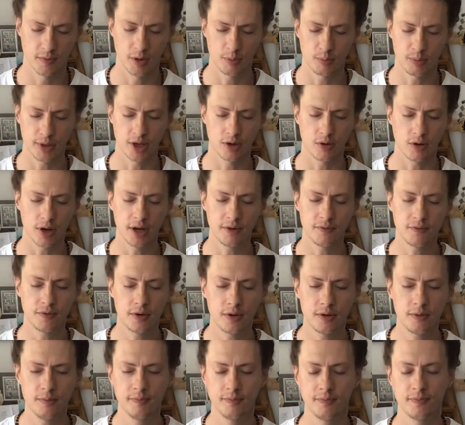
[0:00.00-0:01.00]
Be
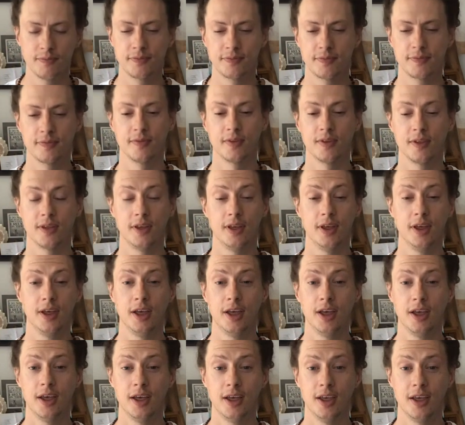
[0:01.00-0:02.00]
grateful.
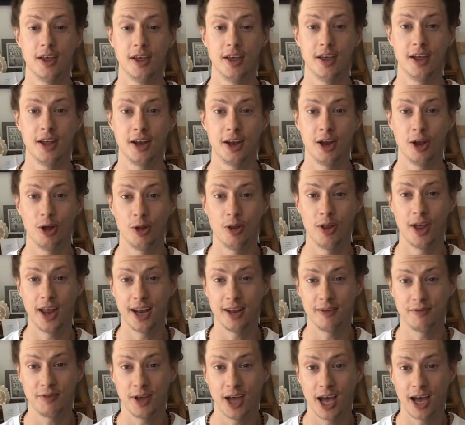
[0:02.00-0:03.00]
Know that
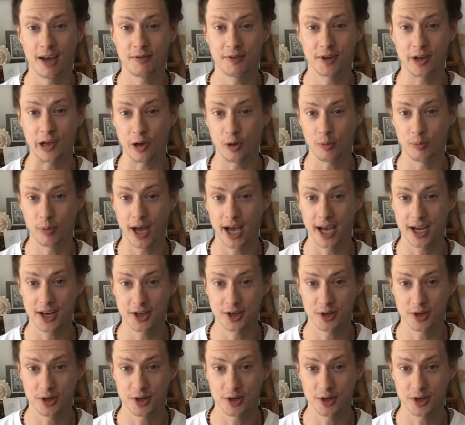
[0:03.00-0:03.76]
if you have to go back